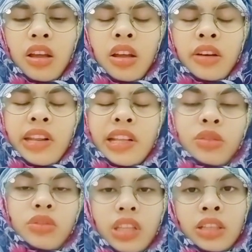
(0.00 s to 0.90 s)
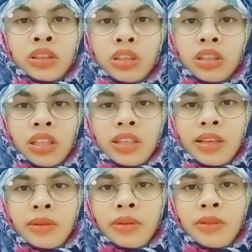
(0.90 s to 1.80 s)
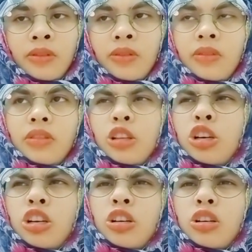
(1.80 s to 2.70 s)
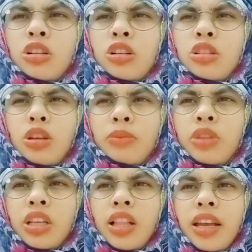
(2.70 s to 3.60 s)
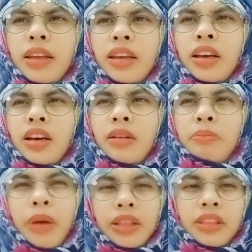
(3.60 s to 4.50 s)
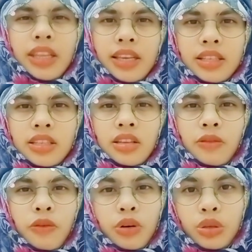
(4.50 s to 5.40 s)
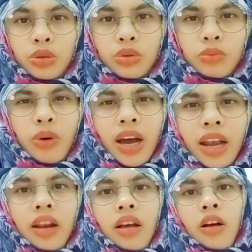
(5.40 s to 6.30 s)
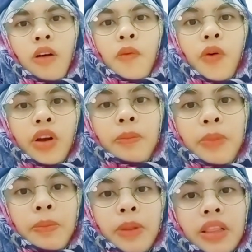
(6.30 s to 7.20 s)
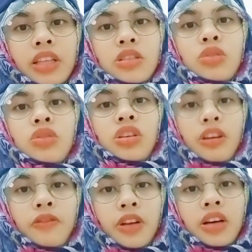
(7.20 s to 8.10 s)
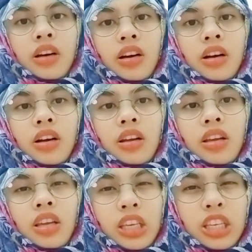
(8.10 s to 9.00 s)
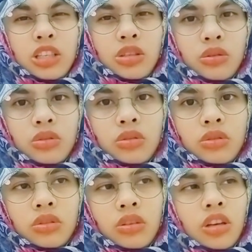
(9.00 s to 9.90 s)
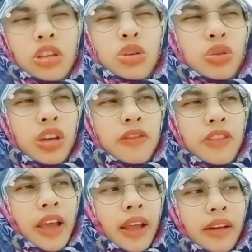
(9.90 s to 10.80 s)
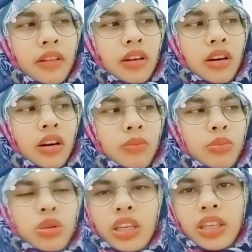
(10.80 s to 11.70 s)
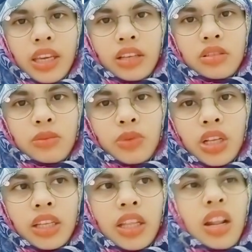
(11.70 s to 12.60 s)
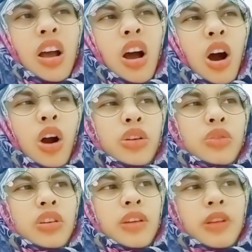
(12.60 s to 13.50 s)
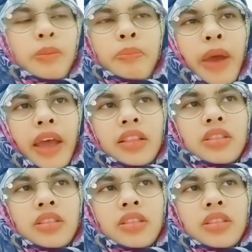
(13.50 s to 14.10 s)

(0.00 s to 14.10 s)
you think not something like bad things for you, but for the people that you give the issue, you give that bullying, something like that, or you give the bad